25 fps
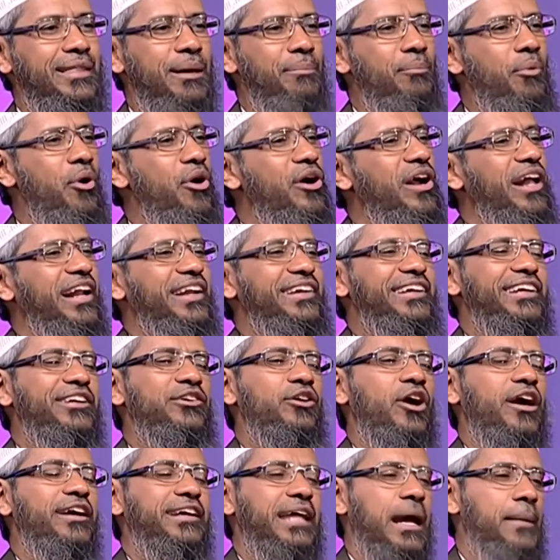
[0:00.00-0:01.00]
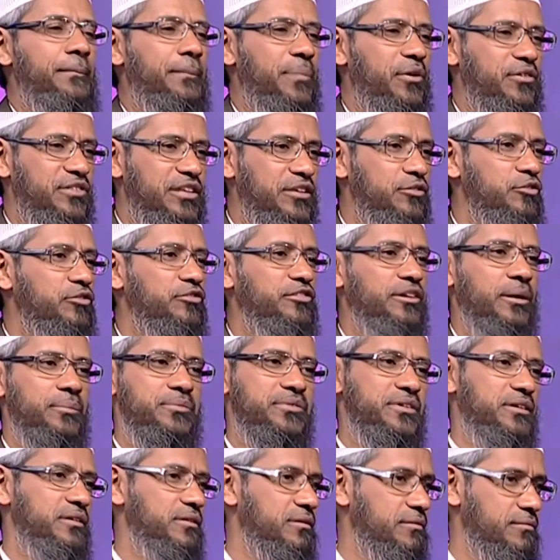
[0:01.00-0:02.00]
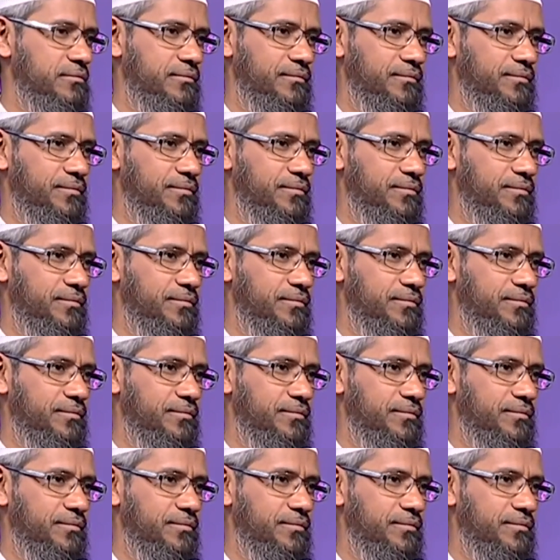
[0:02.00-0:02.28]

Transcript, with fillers: the Mughals did not tamper with Hindu scriptures.